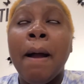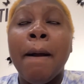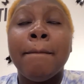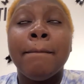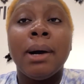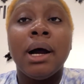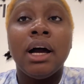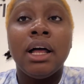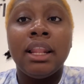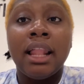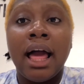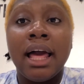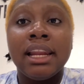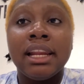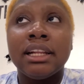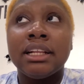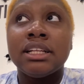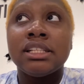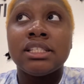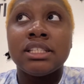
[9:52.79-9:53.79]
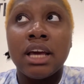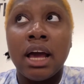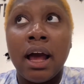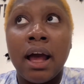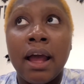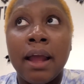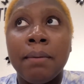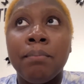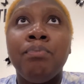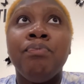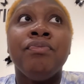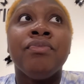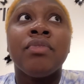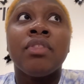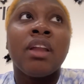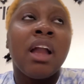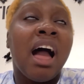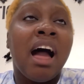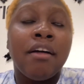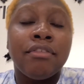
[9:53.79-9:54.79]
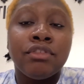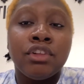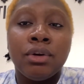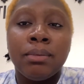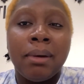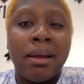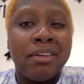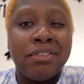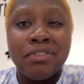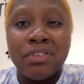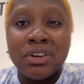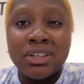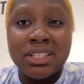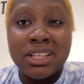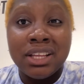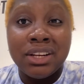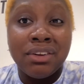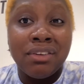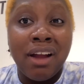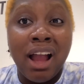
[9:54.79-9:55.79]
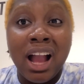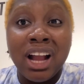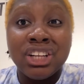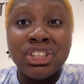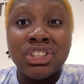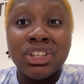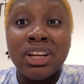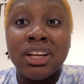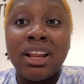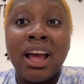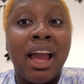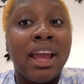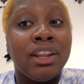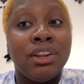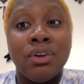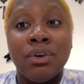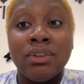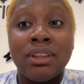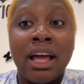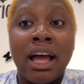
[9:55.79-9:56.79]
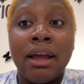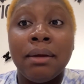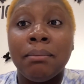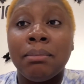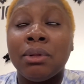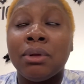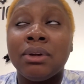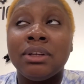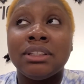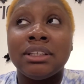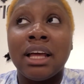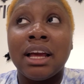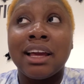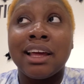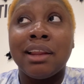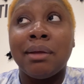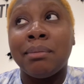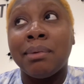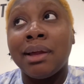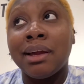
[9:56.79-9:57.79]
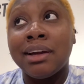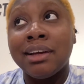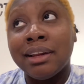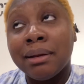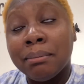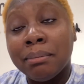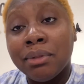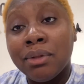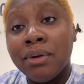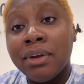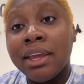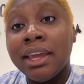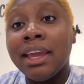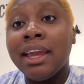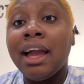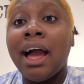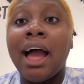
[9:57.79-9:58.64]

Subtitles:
But a lot of the time, after my first interaction, I know that employee's not gonna be a good employee.